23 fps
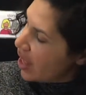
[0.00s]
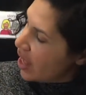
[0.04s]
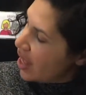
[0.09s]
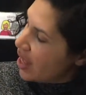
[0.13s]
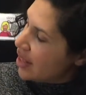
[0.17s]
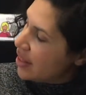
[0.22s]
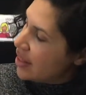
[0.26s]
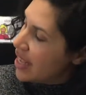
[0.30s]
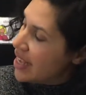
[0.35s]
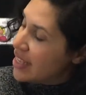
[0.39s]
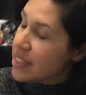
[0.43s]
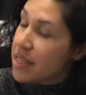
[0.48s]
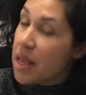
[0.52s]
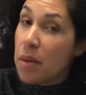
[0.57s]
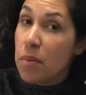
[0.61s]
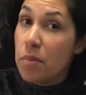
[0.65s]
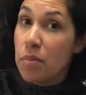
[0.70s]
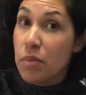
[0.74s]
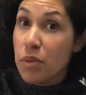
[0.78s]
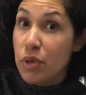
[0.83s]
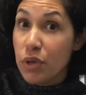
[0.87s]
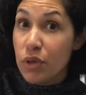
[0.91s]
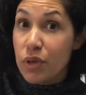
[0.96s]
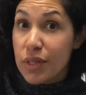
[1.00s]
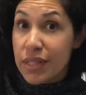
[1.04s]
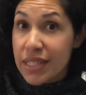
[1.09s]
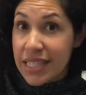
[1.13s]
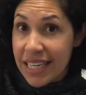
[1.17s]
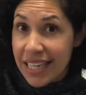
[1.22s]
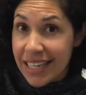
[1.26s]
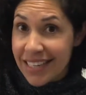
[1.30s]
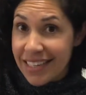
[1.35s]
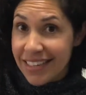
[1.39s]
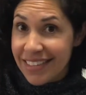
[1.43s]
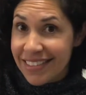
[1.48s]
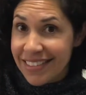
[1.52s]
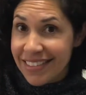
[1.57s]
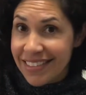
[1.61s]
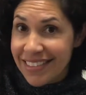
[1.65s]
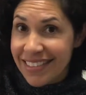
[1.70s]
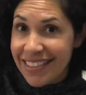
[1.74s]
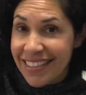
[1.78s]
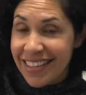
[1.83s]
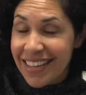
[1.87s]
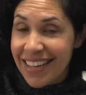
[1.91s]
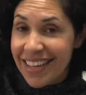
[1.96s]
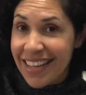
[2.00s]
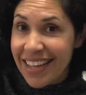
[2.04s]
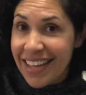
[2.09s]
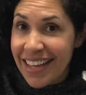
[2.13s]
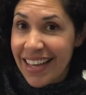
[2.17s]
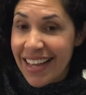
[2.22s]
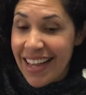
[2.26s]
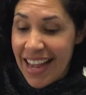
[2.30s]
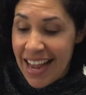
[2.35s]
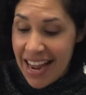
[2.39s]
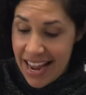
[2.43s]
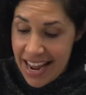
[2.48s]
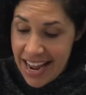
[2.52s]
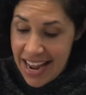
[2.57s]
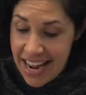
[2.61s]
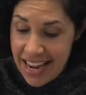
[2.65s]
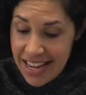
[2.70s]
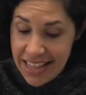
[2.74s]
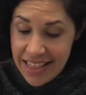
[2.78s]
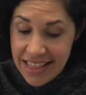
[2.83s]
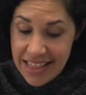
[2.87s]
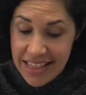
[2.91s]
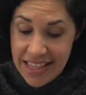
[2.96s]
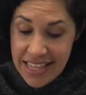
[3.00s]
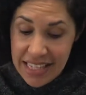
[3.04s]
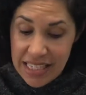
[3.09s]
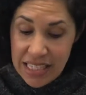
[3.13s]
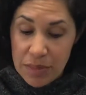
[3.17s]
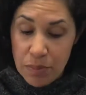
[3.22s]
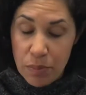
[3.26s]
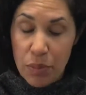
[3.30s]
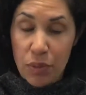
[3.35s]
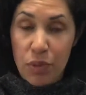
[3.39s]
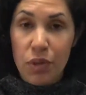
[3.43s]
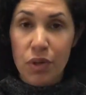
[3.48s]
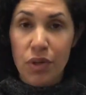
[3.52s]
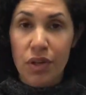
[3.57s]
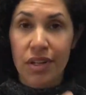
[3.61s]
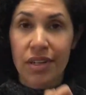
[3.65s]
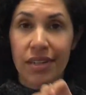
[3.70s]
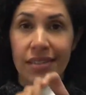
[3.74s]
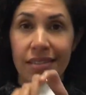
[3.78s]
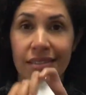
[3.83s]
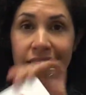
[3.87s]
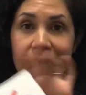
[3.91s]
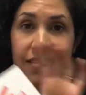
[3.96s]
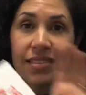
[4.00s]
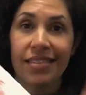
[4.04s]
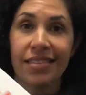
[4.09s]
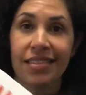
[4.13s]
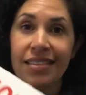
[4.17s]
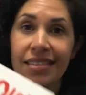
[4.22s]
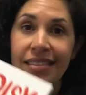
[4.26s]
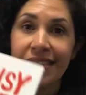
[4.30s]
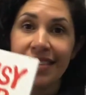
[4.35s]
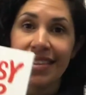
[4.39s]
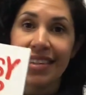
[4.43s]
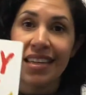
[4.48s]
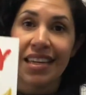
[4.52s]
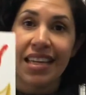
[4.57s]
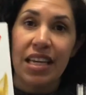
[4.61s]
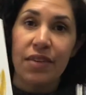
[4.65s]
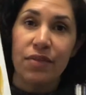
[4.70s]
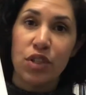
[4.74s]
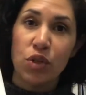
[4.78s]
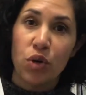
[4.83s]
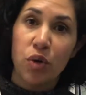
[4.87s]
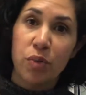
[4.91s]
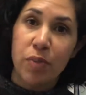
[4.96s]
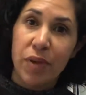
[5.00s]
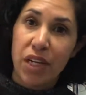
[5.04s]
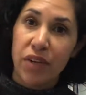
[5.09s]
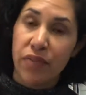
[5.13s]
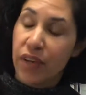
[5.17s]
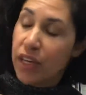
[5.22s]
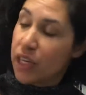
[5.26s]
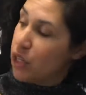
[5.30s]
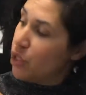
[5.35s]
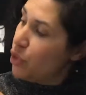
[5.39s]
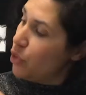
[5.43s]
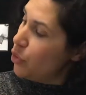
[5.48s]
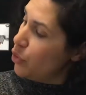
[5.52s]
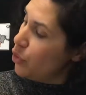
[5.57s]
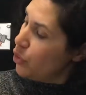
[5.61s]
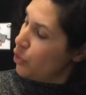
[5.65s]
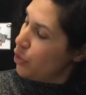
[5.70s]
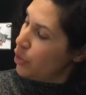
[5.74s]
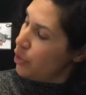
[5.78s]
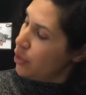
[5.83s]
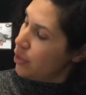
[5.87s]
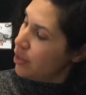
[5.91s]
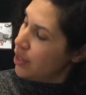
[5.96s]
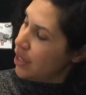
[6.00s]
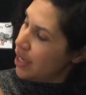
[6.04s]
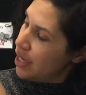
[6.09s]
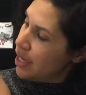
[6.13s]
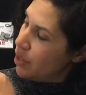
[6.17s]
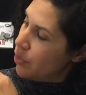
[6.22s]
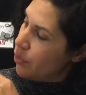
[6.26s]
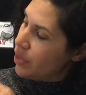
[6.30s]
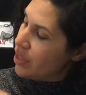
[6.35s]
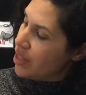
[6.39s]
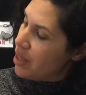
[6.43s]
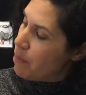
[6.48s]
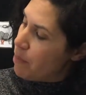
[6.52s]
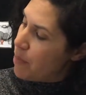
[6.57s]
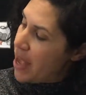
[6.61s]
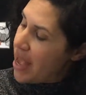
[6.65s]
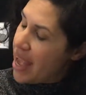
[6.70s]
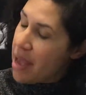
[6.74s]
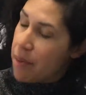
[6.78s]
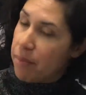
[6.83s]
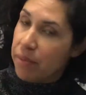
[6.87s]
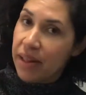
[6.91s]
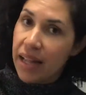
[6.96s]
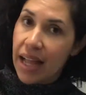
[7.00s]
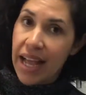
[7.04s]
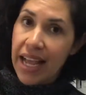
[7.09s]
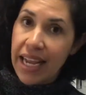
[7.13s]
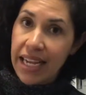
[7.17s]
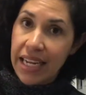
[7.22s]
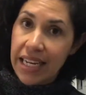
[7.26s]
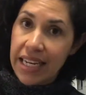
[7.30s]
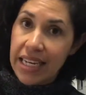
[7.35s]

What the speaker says: There's music in this book. Gives you a bit of a clue with the bear playing an